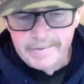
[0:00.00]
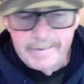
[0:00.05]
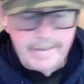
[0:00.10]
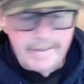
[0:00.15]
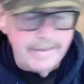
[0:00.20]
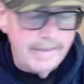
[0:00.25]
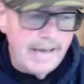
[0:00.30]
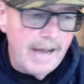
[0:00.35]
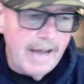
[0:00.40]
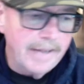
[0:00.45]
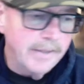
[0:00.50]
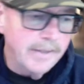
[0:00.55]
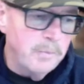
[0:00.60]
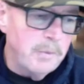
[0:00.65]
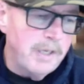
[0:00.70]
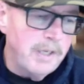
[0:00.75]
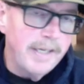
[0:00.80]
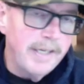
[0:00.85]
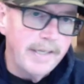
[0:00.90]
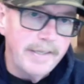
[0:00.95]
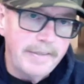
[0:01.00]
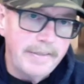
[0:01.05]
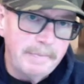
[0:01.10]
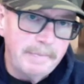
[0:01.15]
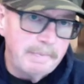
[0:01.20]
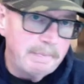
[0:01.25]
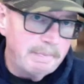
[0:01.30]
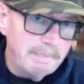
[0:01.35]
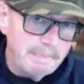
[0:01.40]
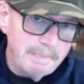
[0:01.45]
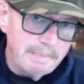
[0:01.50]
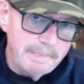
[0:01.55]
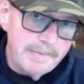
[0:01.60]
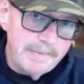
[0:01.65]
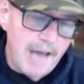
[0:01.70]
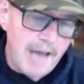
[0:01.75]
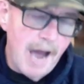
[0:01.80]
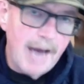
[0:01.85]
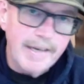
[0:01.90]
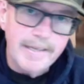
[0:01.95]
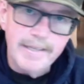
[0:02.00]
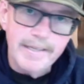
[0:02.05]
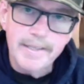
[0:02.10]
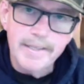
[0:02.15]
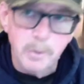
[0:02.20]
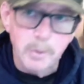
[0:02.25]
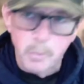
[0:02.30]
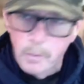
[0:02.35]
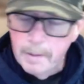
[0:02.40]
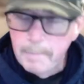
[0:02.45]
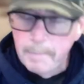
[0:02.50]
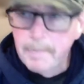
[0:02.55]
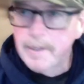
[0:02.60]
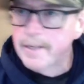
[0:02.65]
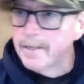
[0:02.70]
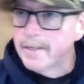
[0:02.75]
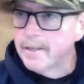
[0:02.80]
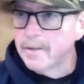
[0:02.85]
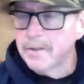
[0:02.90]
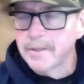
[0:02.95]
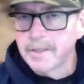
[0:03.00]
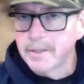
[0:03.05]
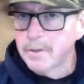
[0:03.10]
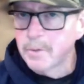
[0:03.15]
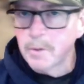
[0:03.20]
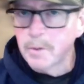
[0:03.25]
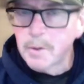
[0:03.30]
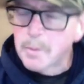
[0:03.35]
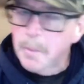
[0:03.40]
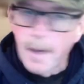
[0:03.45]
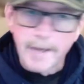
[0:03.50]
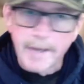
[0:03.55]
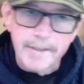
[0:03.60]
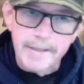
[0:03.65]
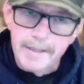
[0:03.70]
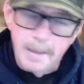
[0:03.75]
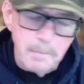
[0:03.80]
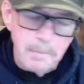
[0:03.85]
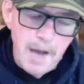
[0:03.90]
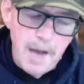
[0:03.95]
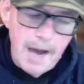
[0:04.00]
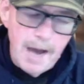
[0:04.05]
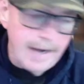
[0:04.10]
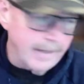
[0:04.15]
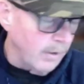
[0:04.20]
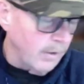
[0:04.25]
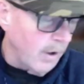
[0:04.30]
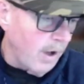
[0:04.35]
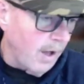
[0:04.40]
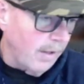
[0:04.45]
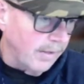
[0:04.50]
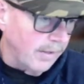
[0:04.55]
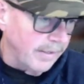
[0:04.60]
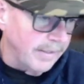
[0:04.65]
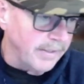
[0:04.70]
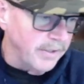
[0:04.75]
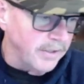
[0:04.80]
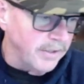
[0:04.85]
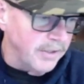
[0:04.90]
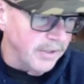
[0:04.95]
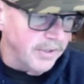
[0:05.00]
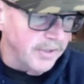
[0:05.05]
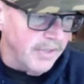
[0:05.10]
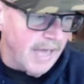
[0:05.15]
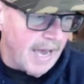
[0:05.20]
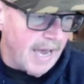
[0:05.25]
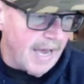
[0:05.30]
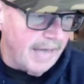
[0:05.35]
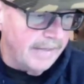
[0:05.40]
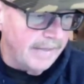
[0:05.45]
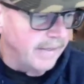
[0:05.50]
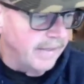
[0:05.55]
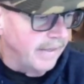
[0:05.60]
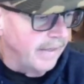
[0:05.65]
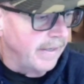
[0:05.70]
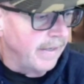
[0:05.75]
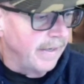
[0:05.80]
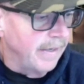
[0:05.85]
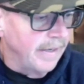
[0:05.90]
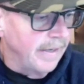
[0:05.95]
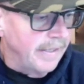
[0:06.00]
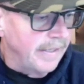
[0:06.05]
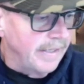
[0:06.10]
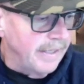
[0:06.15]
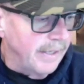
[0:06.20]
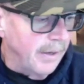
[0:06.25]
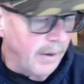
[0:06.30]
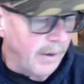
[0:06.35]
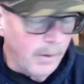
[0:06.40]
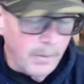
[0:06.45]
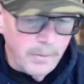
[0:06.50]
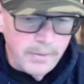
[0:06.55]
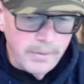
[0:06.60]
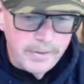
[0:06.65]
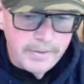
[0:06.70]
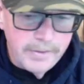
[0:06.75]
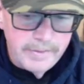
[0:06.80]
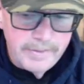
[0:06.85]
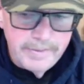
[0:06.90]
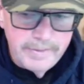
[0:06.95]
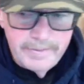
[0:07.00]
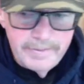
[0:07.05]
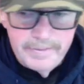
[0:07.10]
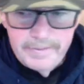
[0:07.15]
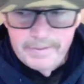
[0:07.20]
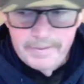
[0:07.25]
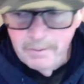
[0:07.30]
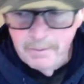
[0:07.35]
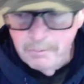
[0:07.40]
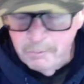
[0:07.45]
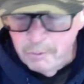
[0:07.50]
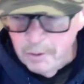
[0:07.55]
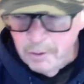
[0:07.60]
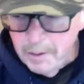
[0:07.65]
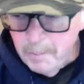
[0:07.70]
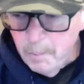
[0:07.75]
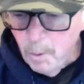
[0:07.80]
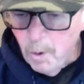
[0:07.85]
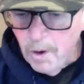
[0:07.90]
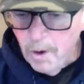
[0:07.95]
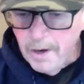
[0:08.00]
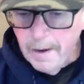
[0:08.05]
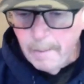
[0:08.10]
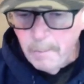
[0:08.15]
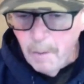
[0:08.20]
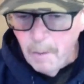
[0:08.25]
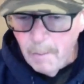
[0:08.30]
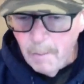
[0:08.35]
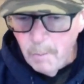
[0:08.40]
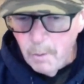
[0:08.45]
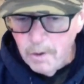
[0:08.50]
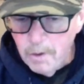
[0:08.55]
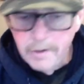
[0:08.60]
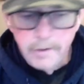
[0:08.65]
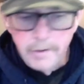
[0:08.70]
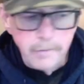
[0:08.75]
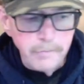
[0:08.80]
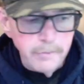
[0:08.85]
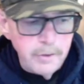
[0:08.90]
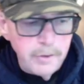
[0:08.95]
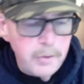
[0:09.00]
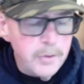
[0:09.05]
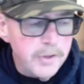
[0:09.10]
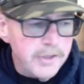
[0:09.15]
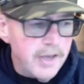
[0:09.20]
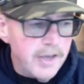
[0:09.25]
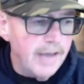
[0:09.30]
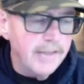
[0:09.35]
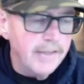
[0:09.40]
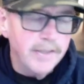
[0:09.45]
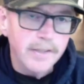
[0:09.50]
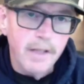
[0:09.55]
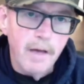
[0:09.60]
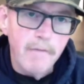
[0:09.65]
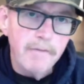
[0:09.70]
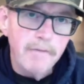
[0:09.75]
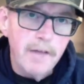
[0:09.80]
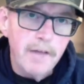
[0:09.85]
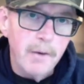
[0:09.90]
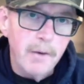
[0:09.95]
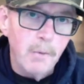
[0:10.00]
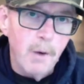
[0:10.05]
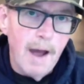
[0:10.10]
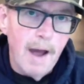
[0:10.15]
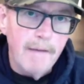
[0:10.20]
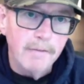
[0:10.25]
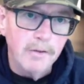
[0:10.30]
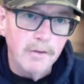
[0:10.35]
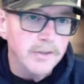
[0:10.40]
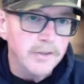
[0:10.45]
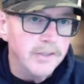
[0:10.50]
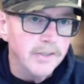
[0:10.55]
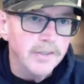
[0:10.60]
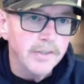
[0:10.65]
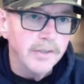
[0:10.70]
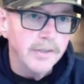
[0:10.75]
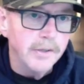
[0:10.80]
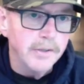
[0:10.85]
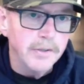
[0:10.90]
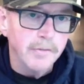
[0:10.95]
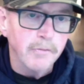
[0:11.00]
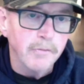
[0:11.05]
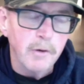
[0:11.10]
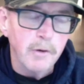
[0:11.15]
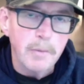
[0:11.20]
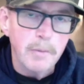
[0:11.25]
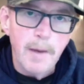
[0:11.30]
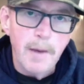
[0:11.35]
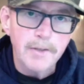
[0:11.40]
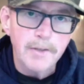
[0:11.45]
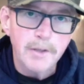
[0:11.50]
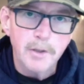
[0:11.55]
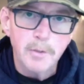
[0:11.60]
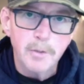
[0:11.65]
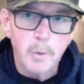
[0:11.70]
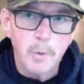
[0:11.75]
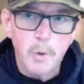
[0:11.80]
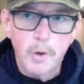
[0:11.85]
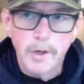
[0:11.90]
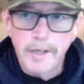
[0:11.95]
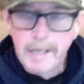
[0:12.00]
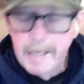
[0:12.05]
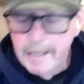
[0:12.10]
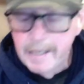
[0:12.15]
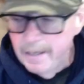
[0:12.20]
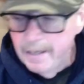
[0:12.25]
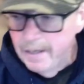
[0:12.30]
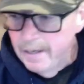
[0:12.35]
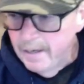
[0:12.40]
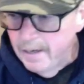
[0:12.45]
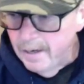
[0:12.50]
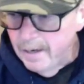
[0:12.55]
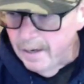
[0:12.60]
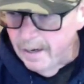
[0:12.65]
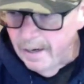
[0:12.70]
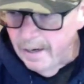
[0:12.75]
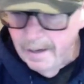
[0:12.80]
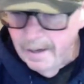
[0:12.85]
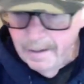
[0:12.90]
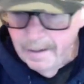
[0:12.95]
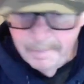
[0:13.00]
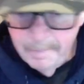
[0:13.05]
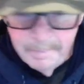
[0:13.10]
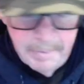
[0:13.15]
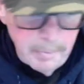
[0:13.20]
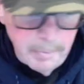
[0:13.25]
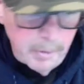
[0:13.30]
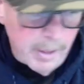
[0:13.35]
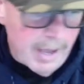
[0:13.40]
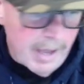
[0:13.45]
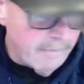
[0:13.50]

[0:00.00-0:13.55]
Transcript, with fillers: not to be knocking or ripping or disrespecting I'm not at all. It's just that, you know, the free board, I'm, I'm one of the few sites left on Rivals that still has a free message board. Um, people have